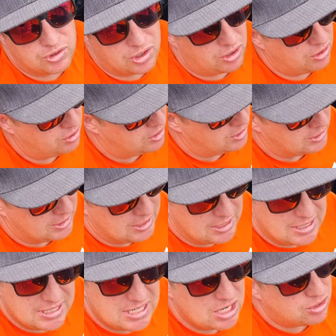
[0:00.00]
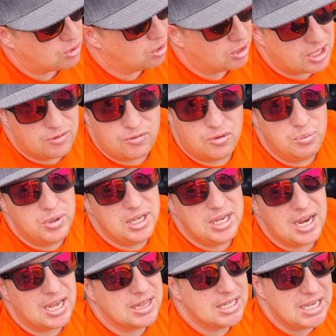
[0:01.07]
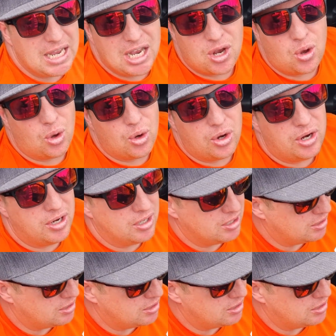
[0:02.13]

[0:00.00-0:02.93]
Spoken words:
So the central locking for me and the aircon